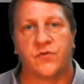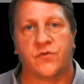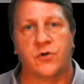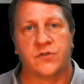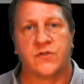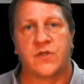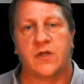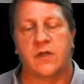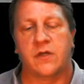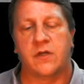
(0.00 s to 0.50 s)

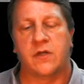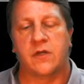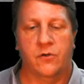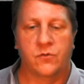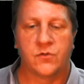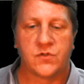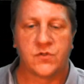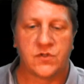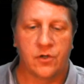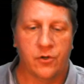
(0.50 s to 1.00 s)
as that
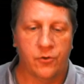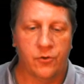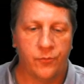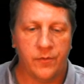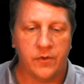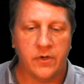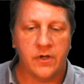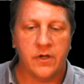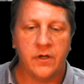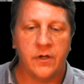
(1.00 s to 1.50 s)
goes. So
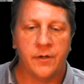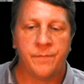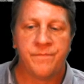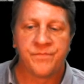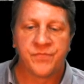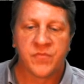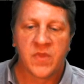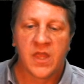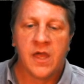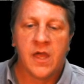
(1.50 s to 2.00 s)

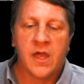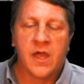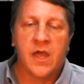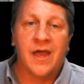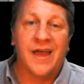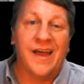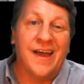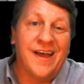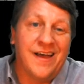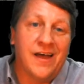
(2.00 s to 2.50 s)

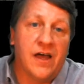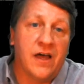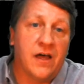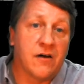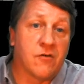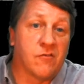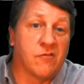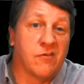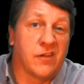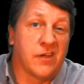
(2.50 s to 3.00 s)
I
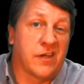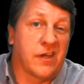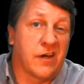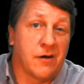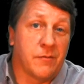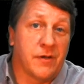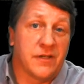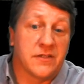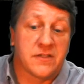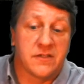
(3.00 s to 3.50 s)
don't really
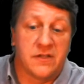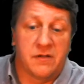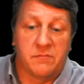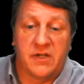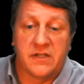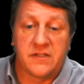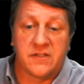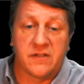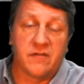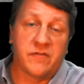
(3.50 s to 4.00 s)
care about seeing
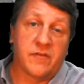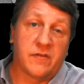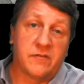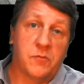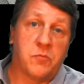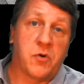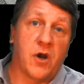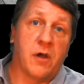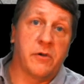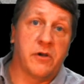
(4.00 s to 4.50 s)
myself.
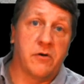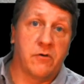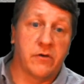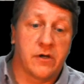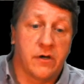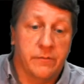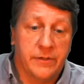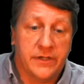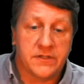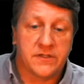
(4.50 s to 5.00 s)
You probably don't
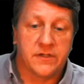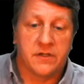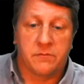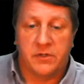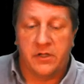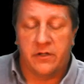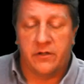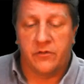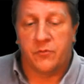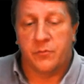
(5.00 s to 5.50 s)
care about seeing
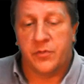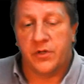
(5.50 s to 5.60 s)
me either.